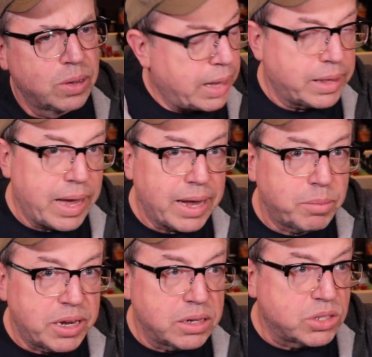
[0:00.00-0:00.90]
And the
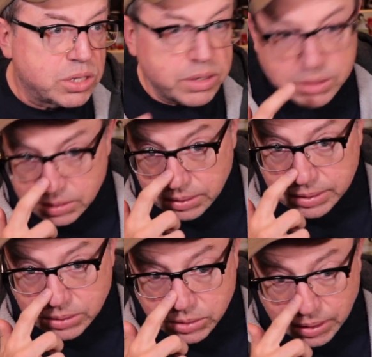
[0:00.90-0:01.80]
animated series
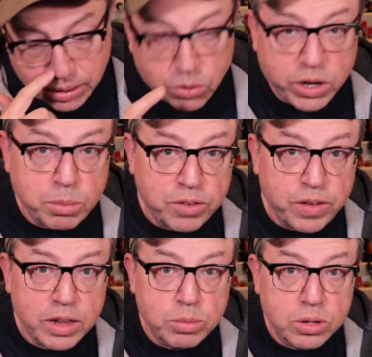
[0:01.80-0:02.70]
is going to be
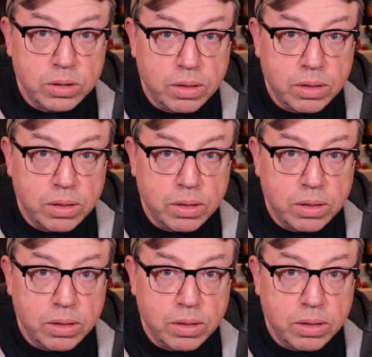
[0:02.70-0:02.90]
available